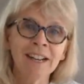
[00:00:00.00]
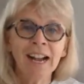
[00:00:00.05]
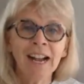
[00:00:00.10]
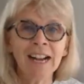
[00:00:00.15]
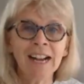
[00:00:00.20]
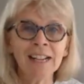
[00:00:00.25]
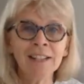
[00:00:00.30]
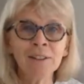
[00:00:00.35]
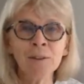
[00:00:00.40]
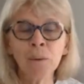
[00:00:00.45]

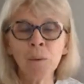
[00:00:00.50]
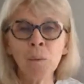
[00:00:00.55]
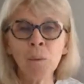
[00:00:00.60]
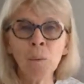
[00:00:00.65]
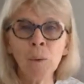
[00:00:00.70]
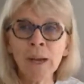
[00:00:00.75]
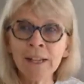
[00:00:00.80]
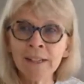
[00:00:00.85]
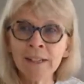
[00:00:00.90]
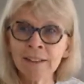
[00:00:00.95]
And
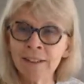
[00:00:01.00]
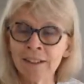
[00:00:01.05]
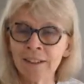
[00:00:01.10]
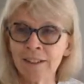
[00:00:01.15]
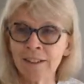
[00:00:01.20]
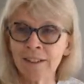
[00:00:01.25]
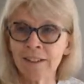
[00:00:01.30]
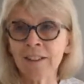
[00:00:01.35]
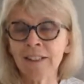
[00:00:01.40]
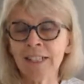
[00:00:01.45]
when
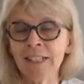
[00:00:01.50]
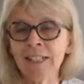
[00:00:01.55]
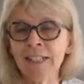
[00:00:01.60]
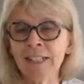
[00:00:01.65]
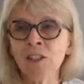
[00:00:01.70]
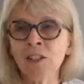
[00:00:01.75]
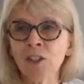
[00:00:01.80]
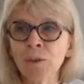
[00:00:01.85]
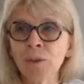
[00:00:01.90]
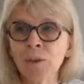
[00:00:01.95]

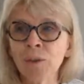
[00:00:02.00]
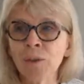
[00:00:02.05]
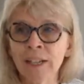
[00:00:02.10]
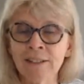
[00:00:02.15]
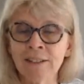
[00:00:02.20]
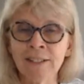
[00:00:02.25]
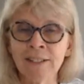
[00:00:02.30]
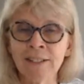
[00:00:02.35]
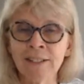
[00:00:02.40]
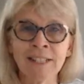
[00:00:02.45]
in
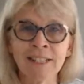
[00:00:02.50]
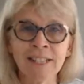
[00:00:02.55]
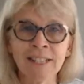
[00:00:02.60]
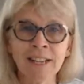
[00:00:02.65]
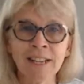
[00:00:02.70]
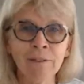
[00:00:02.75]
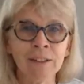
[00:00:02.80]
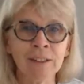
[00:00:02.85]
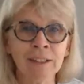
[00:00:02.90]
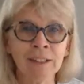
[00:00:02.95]

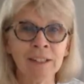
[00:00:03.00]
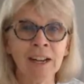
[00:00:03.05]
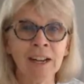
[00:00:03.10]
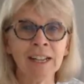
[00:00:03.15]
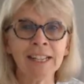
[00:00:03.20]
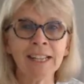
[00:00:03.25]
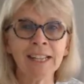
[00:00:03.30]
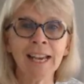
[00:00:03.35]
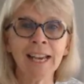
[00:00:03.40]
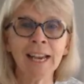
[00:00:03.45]
2007
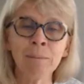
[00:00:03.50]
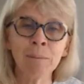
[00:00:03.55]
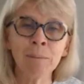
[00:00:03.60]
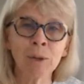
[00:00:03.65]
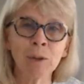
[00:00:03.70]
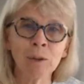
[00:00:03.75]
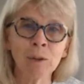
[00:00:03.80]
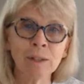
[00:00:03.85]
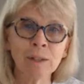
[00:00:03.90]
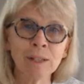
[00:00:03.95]
I came
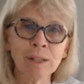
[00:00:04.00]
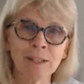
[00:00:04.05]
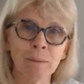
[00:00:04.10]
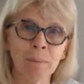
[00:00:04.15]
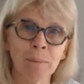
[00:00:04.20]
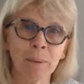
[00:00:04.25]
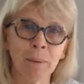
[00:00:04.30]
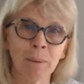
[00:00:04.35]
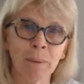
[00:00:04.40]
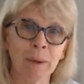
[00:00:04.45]
across
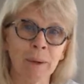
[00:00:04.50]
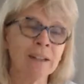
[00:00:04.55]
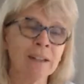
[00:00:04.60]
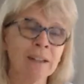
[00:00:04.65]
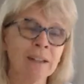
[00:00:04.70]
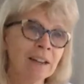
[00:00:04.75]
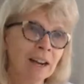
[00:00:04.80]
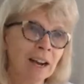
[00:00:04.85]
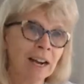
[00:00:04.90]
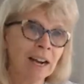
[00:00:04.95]
Tupperware,
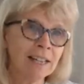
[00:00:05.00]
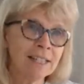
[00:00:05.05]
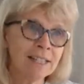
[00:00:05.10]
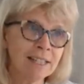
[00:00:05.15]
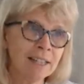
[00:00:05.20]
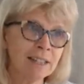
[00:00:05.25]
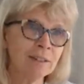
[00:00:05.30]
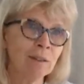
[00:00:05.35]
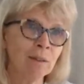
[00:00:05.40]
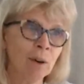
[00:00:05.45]
I
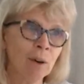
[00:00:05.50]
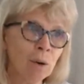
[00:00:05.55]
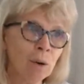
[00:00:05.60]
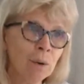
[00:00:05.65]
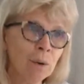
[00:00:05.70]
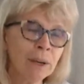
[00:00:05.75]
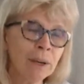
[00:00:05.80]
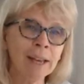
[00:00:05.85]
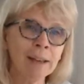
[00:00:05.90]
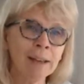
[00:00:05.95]
said,
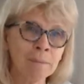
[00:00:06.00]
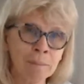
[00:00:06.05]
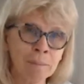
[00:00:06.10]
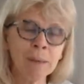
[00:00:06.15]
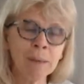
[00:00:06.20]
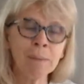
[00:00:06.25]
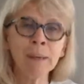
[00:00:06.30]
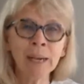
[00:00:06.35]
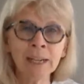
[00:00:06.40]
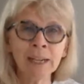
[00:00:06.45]
okay,
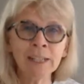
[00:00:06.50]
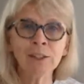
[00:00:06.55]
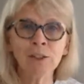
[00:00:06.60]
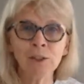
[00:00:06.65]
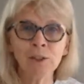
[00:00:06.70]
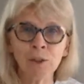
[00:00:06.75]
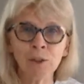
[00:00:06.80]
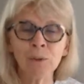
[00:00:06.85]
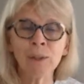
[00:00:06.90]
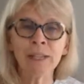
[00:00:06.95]
maybe I could
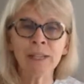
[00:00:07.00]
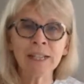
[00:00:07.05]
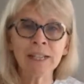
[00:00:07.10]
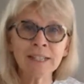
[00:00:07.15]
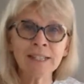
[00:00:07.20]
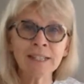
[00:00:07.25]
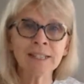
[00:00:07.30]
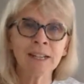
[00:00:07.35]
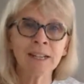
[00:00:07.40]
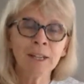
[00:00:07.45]
do
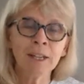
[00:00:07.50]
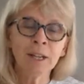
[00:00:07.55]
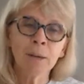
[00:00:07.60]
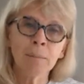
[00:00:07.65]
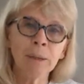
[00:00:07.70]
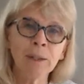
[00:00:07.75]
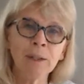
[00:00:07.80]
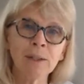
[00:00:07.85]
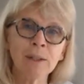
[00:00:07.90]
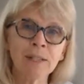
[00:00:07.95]
this
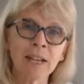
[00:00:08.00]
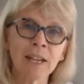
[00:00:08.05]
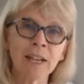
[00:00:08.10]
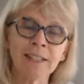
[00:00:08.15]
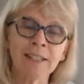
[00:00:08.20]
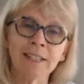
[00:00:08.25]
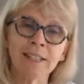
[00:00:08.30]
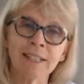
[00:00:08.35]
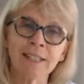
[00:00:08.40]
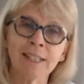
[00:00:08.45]
because I
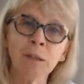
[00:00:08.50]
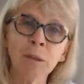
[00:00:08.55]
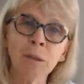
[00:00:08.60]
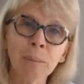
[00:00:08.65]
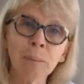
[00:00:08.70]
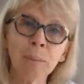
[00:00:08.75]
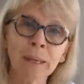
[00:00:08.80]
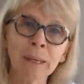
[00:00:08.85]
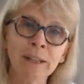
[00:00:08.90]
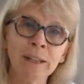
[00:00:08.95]
could still
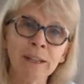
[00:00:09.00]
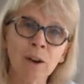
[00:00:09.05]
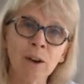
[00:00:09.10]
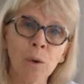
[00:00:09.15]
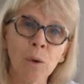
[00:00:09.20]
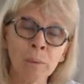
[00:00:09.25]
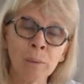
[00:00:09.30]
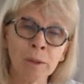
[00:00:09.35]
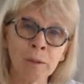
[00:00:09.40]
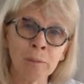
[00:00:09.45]
be at
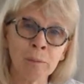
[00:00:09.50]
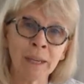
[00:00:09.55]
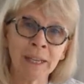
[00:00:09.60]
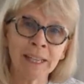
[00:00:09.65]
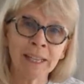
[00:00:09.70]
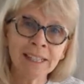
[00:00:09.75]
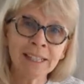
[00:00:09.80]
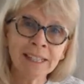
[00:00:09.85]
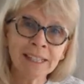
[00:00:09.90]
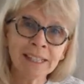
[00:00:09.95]
home with my
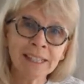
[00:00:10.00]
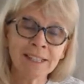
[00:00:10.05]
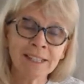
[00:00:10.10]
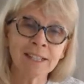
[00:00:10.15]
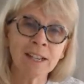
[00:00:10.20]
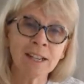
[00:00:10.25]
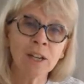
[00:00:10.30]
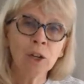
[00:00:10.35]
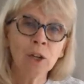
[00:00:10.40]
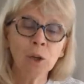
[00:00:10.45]

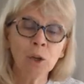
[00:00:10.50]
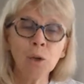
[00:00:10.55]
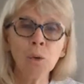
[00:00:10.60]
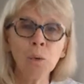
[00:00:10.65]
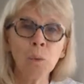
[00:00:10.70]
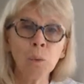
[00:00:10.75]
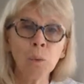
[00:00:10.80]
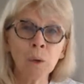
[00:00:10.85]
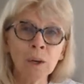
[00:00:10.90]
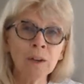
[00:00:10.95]
kids
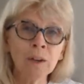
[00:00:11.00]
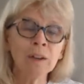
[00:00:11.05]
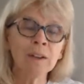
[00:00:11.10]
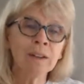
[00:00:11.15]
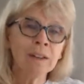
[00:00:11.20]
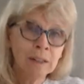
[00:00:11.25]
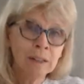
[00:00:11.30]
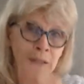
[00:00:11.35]
who were